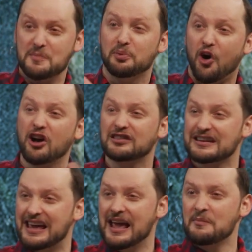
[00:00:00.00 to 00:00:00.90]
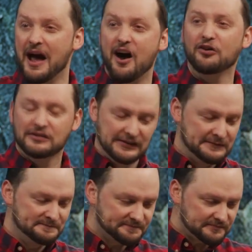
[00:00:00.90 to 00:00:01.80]
that broadly came out.
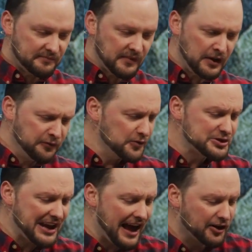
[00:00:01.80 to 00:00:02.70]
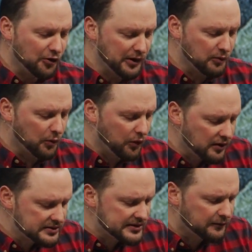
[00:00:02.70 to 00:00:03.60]
The first category were
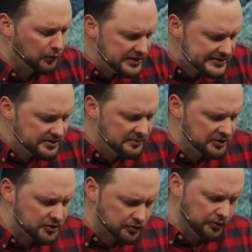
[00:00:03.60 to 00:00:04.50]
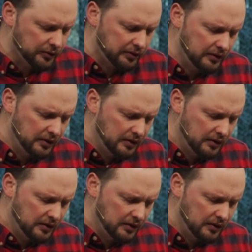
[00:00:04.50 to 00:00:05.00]
words of wisdom and truth.